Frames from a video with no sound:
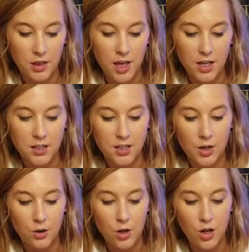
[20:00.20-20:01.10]
things.
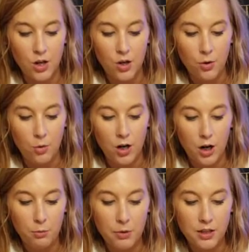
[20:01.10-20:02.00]
So we're
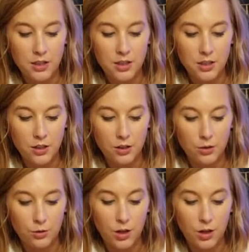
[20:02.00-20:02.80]
hoping to,